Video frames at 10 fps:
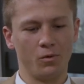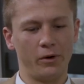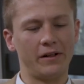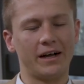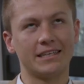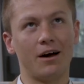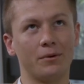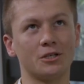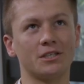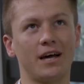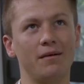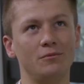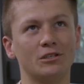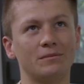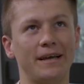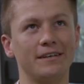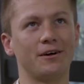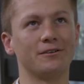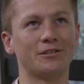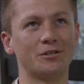realize how much time you spend
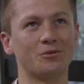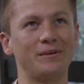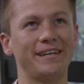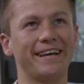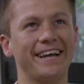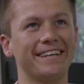on social media.